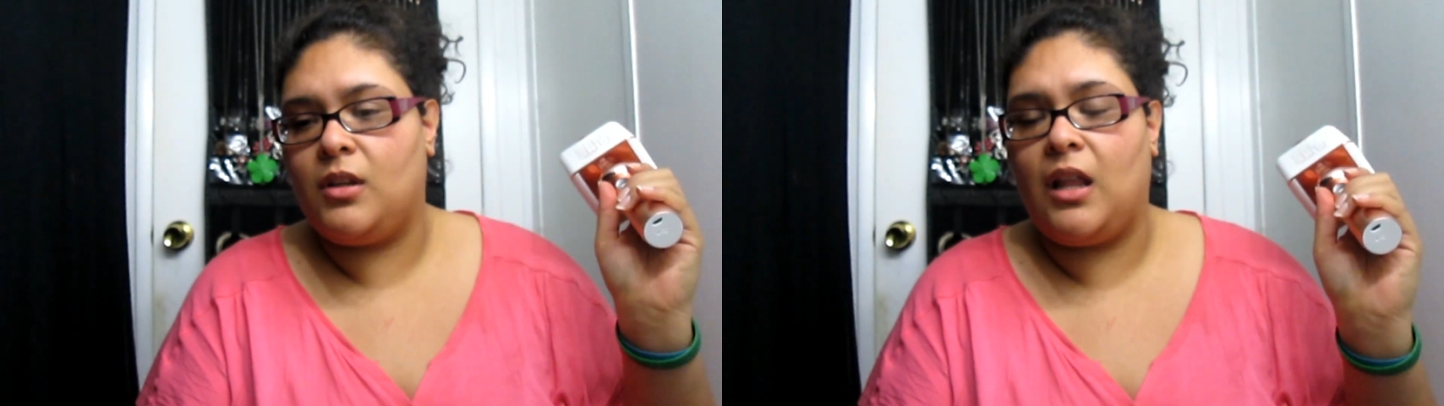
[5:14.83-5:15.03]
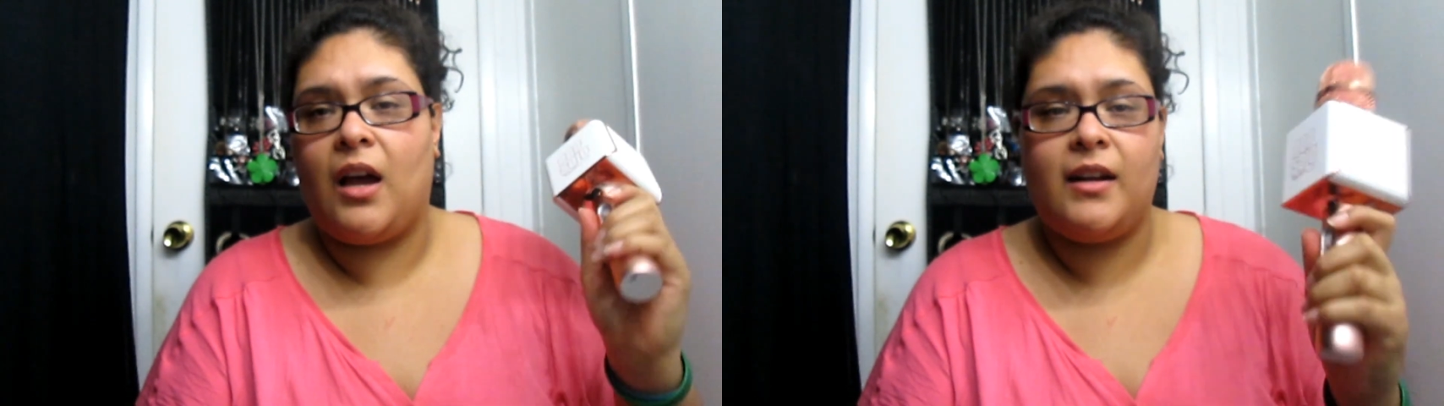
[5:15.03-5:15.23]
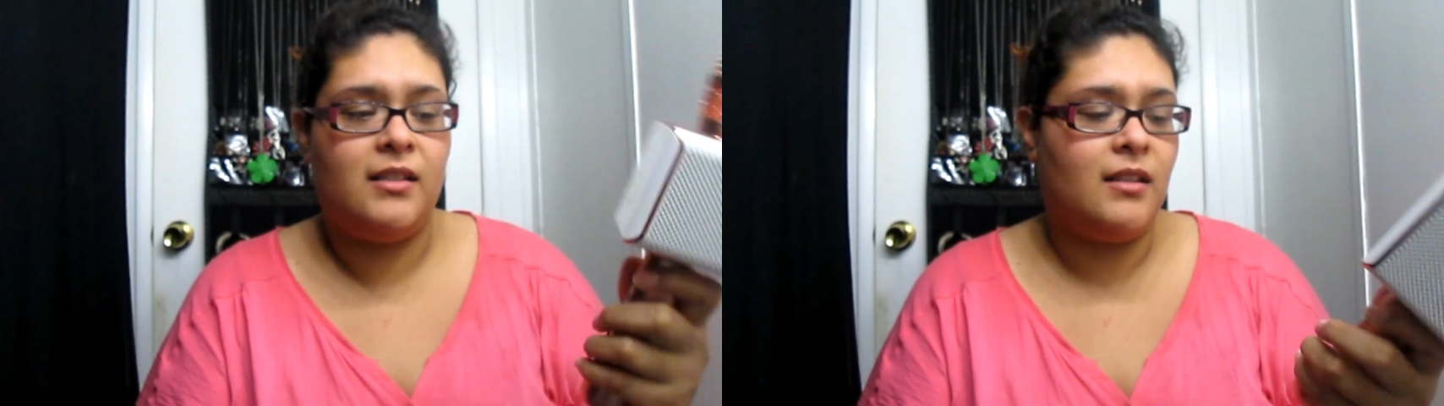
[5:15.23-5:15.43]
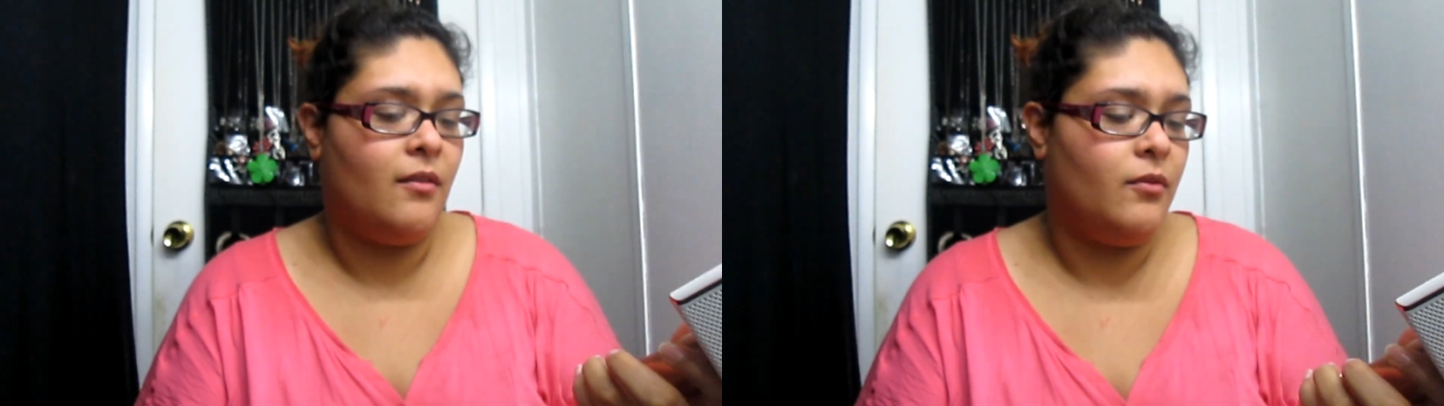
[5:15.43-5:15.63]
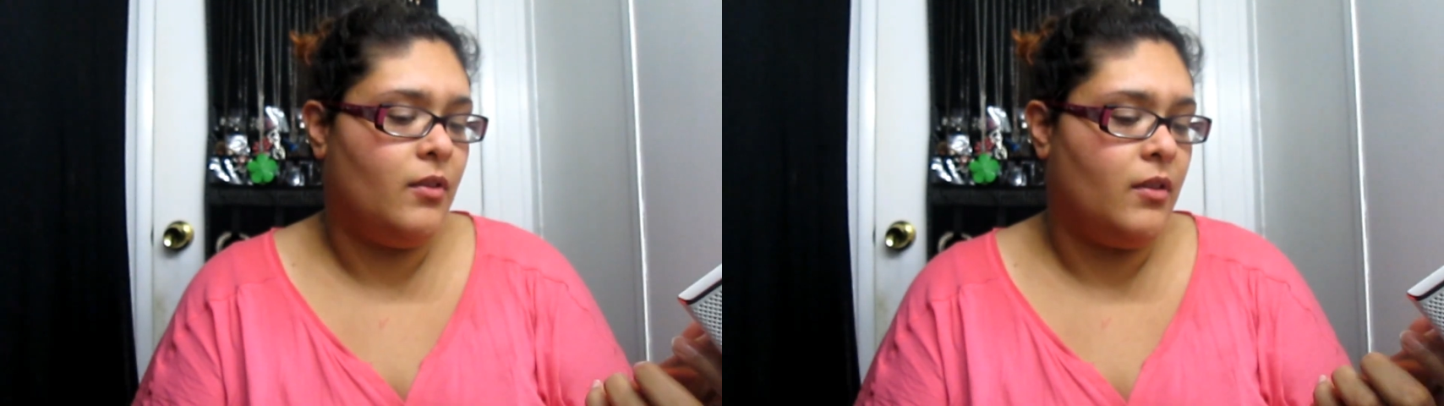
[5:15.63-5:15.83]
a lot of
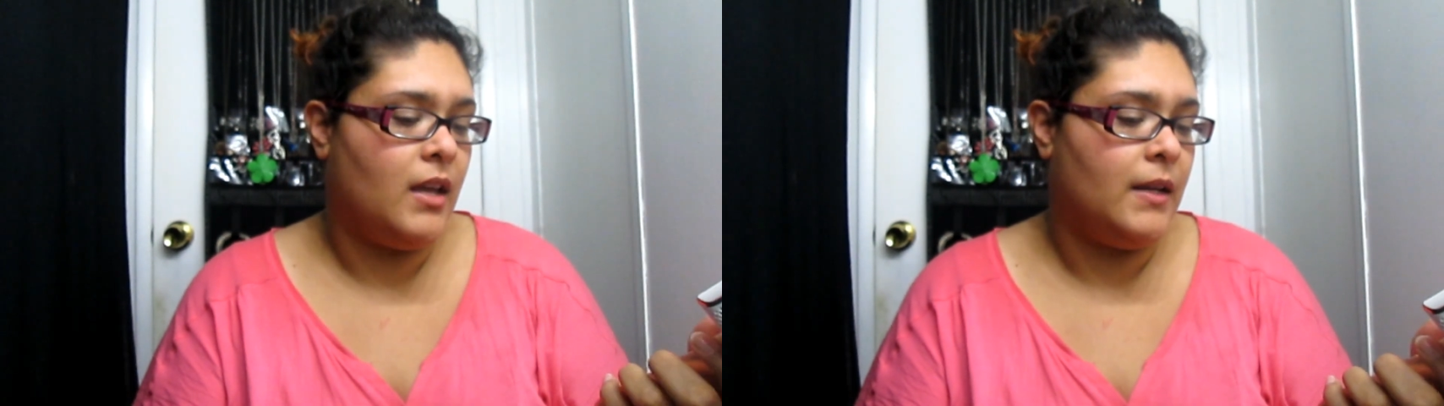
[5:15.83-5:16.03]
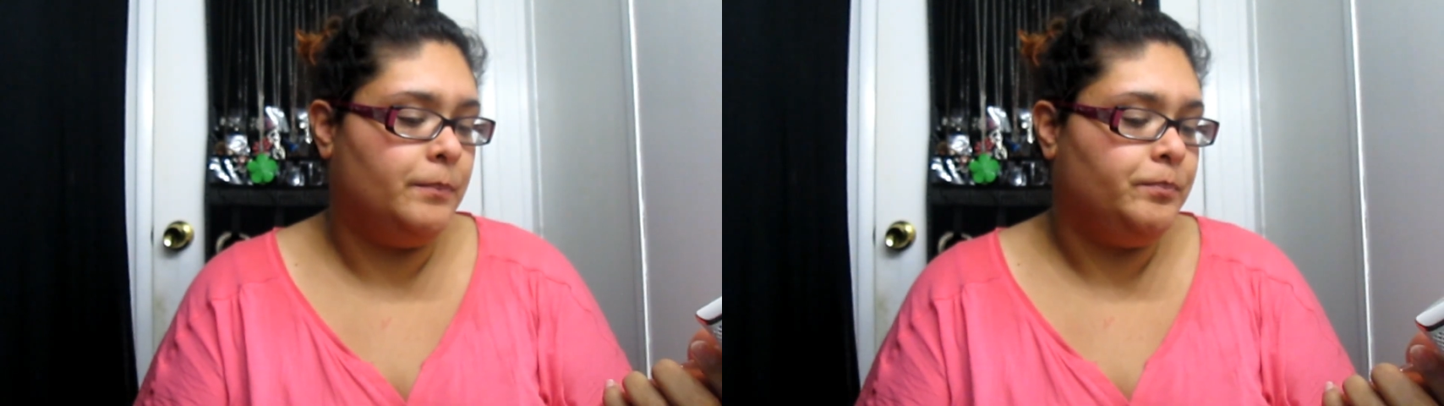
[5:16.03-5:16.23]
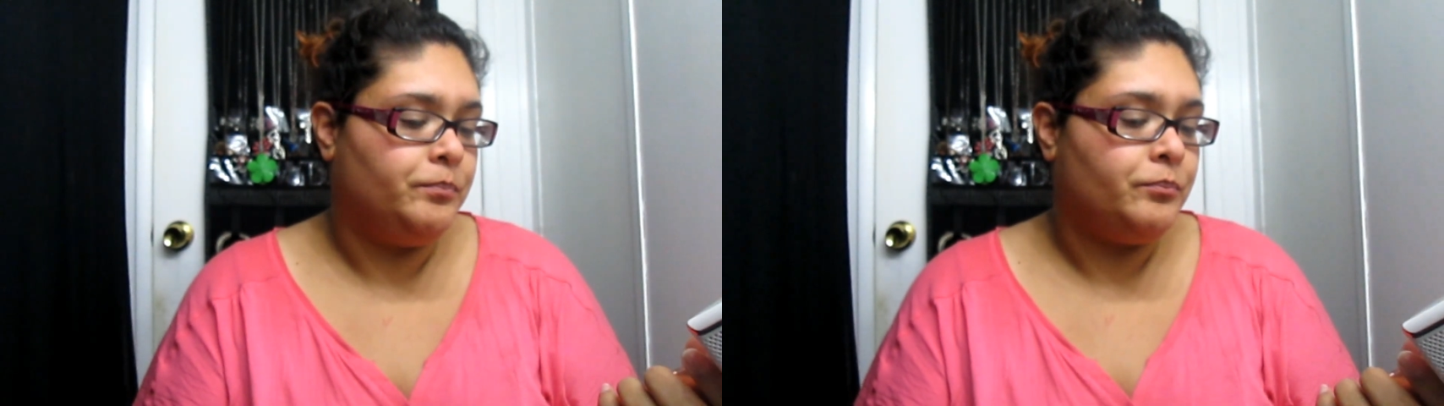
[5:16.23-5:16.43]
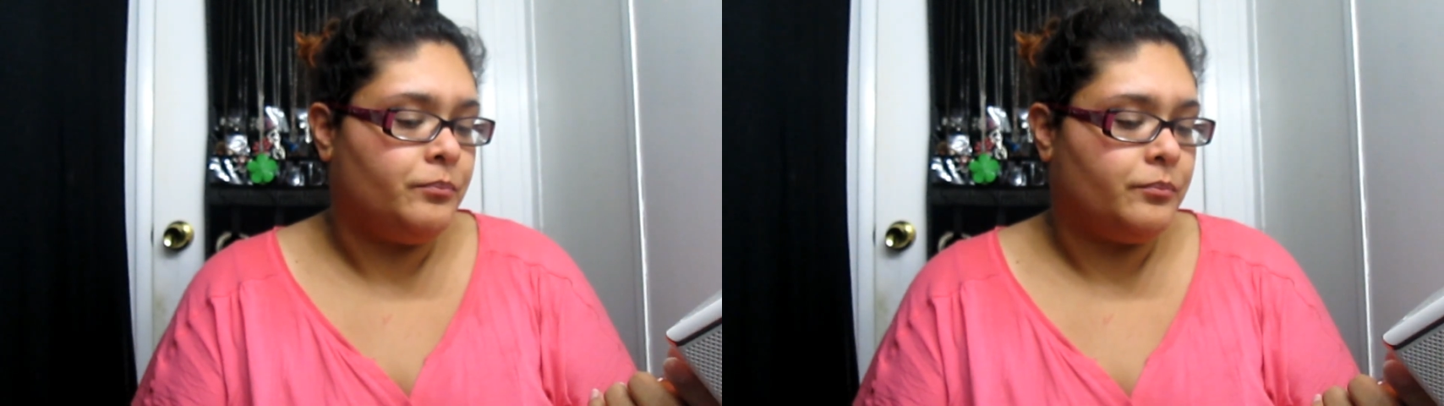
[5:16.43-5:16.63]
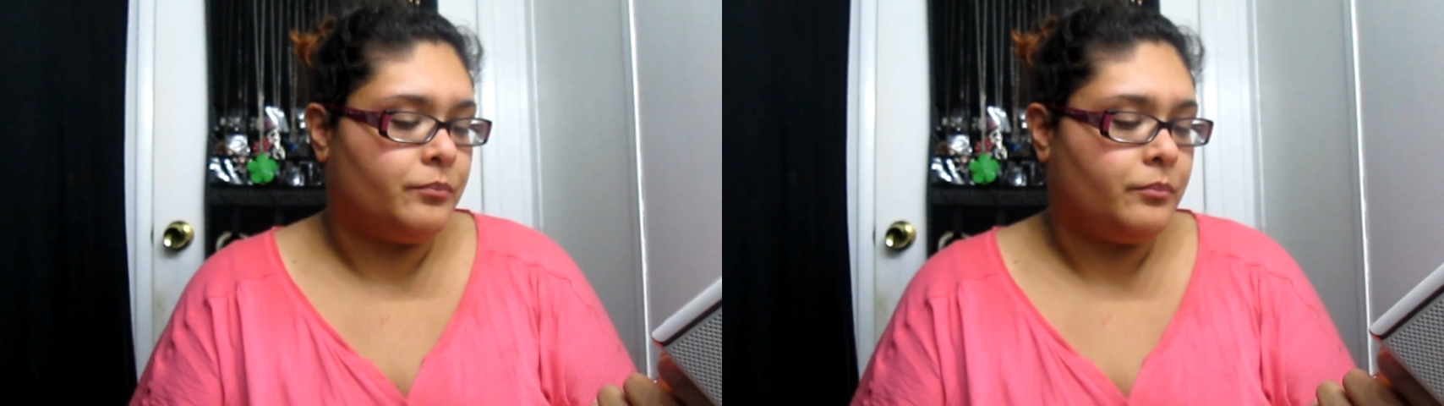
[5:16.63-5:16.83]
stuff with it.
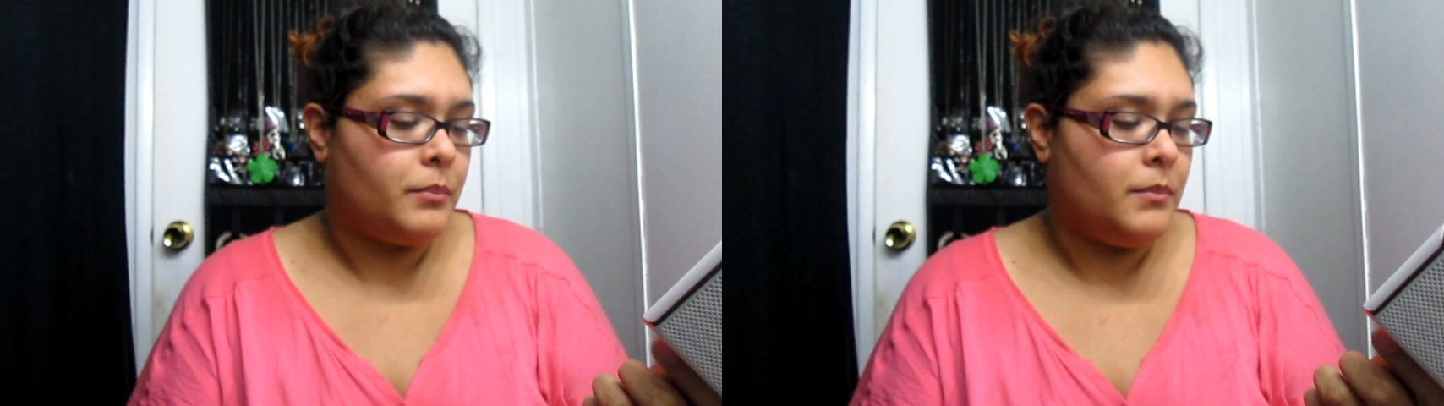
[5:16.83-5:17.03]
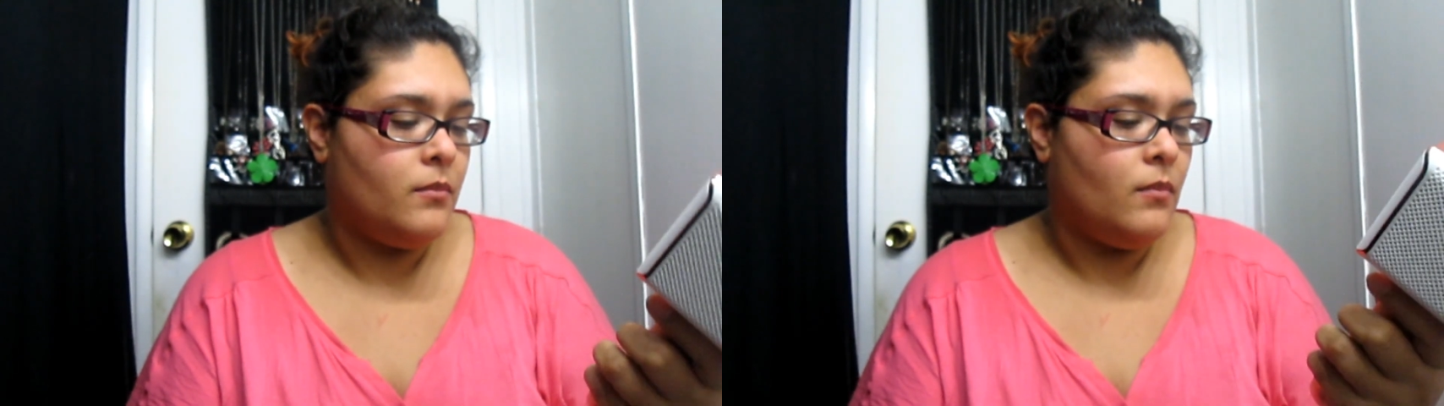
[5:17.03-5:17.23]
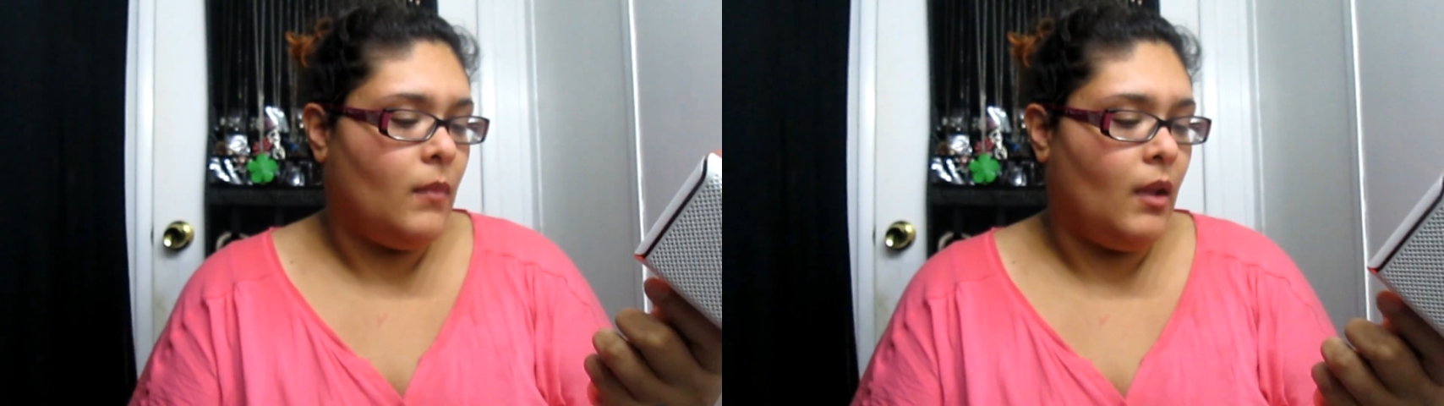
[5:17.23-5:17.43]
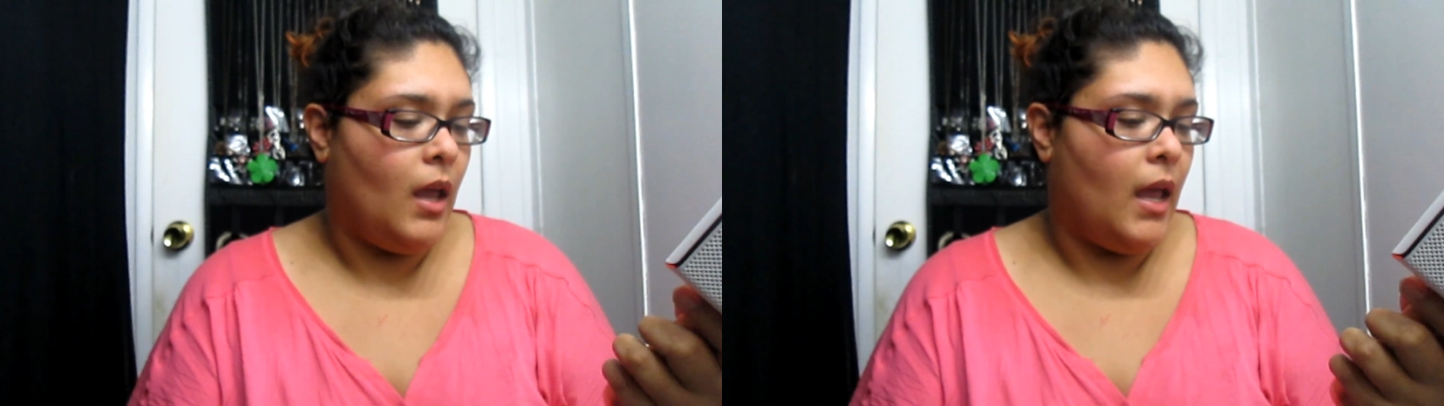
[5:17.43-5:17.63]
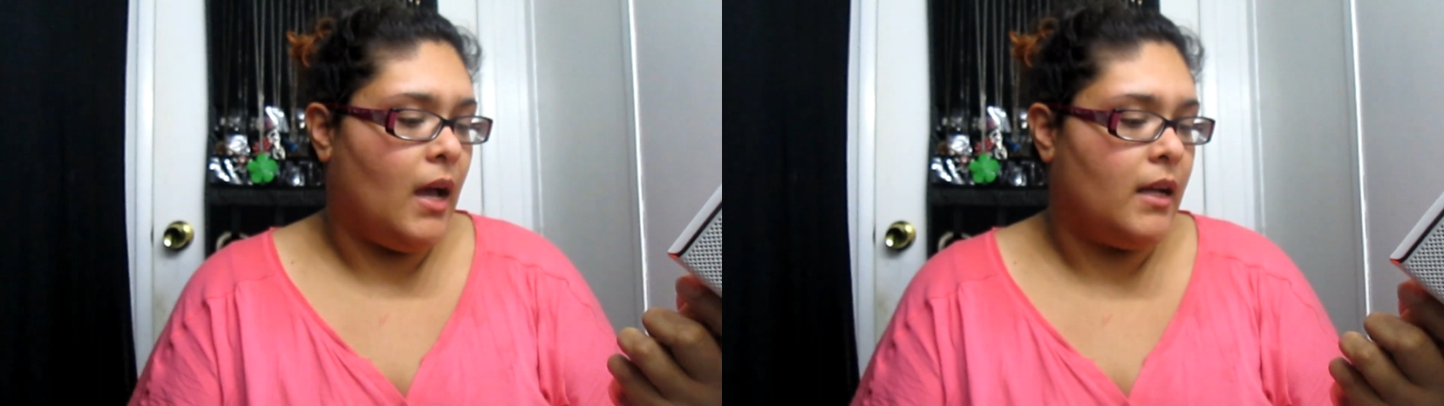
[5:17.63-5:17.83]

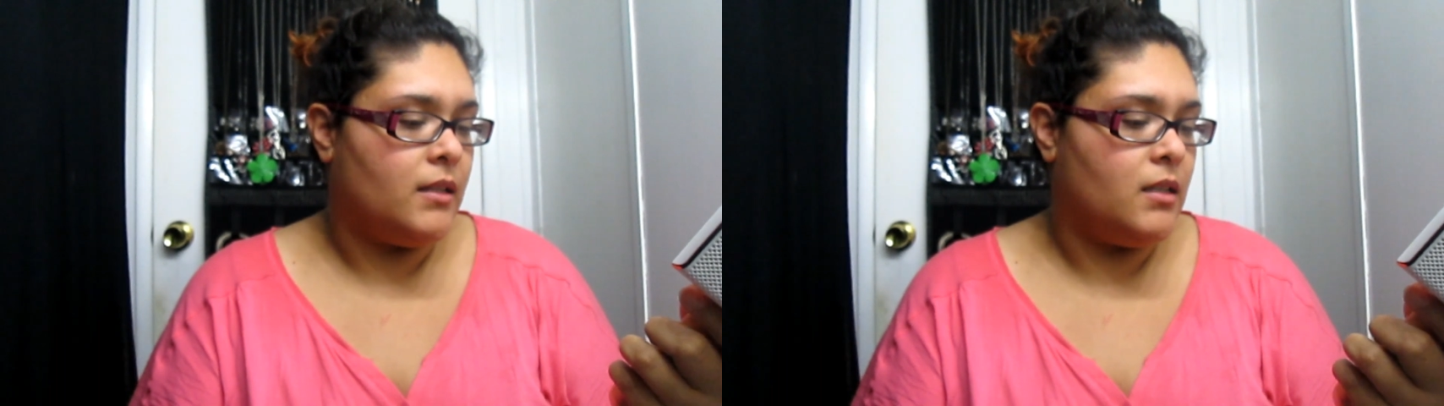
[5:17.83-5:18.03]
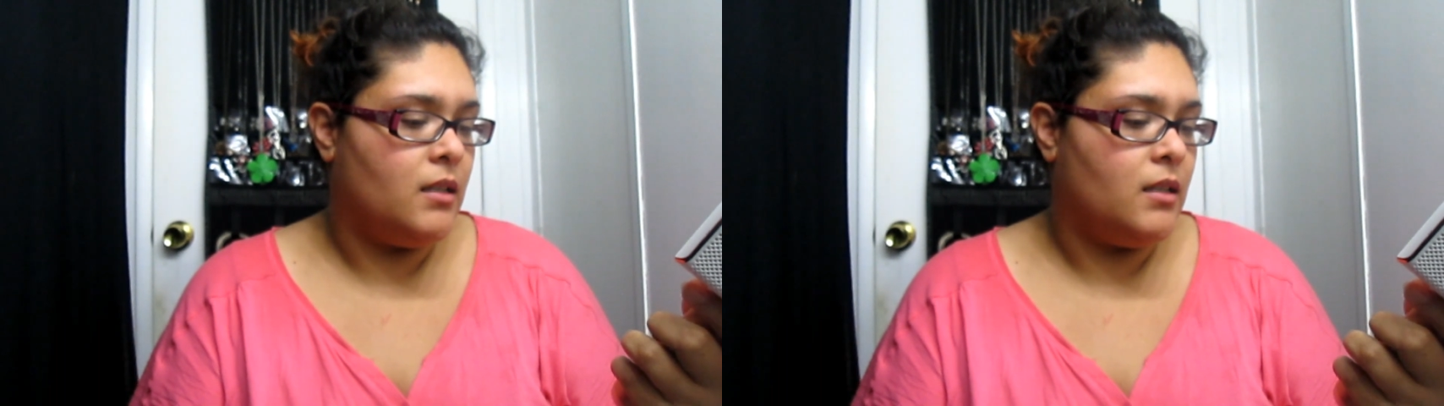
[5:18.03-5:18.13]
And